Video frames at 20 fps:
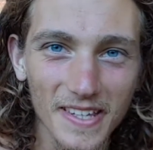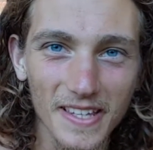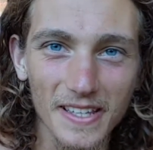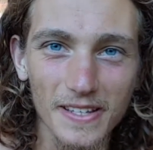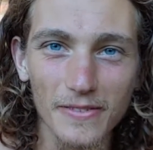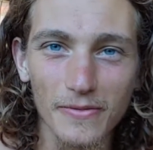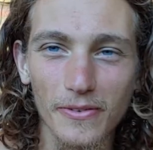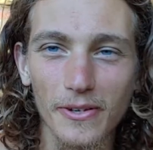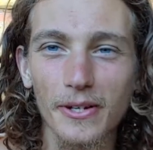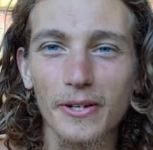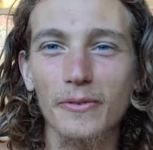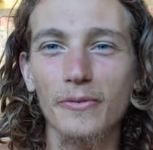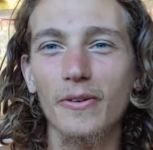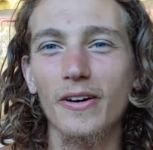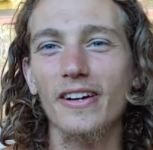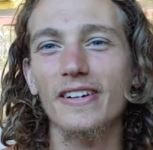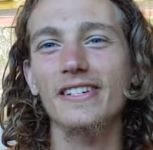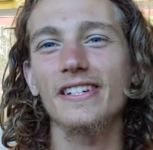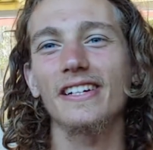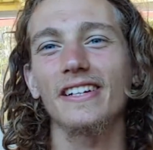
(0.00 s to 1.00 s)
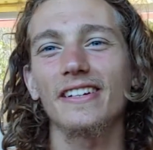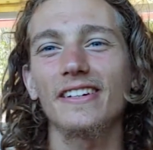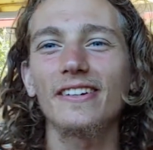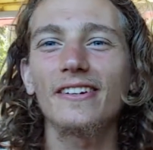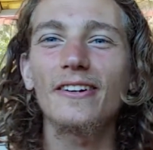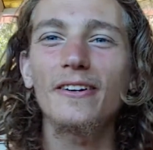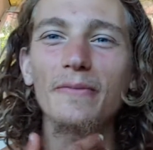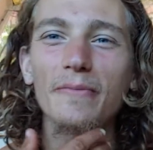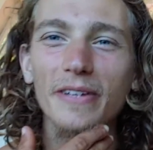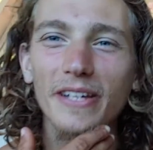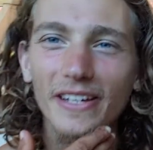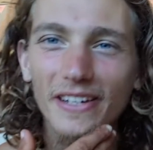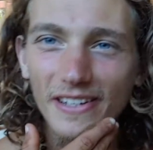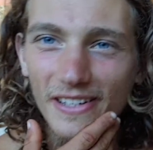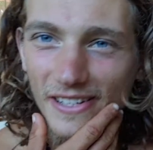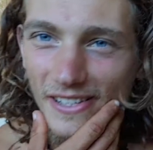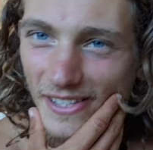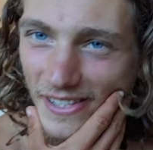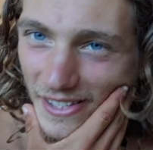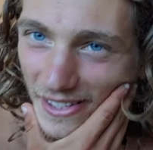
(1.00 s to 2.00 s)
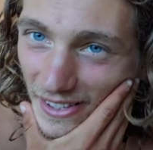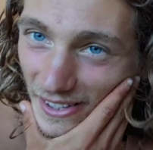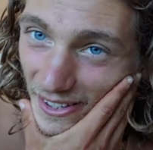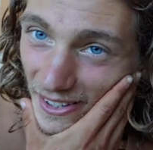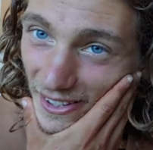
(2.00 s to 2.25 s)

It's funny watching it all because